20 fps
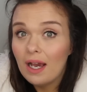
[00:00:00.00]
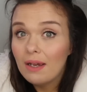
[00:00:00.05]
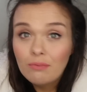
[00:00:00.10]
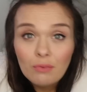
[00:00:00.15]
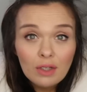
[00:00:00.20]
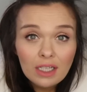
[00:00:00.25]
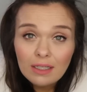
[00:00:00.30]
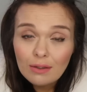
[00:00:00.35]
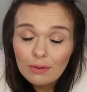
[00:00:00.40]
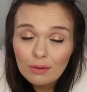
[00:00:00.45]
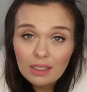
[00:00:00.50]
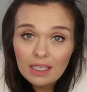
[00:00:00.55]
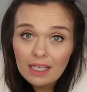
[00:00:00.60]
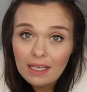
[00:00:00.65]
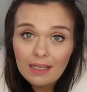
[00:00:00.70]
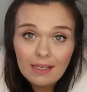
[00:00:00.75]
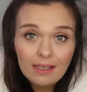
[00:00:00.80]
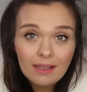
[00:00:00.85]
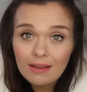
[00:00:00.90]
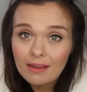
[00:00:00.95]
I'm really
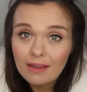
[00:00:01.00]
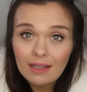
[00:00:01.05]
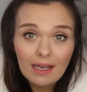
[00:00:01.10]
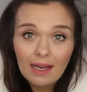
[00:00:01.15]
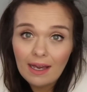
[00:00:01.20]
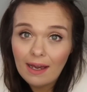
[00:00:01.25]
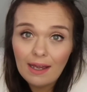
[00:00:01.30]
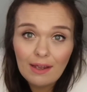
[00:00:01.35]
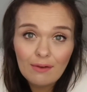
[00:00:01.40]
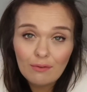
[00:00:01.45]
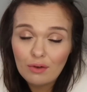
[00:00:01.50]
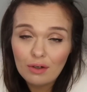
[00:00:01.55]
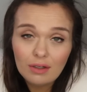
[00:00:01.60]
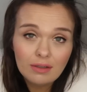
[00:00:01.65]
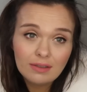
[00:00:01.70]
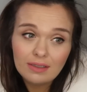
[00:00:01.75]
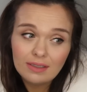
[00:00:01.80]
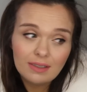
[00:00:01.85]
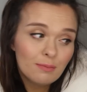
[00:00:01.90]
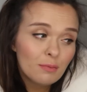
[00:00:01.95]
lucky that I've got